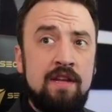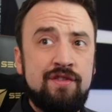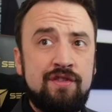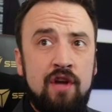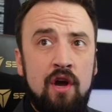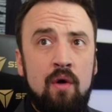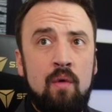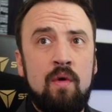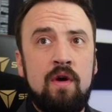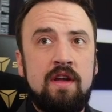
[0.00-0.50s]
is
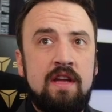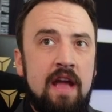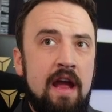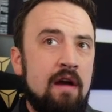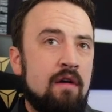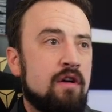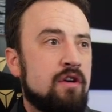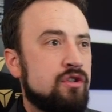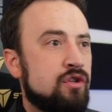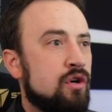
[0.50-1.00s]
go
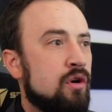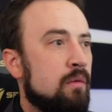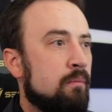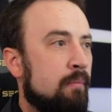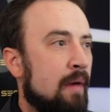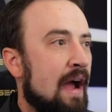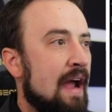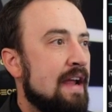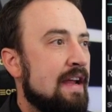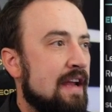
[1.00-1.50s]
character
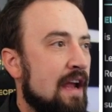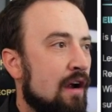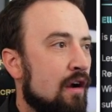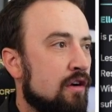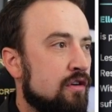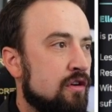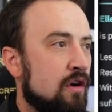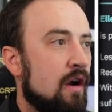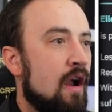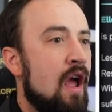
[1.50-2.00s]
by
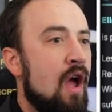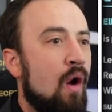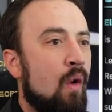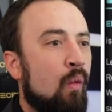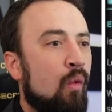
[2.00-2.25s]
character.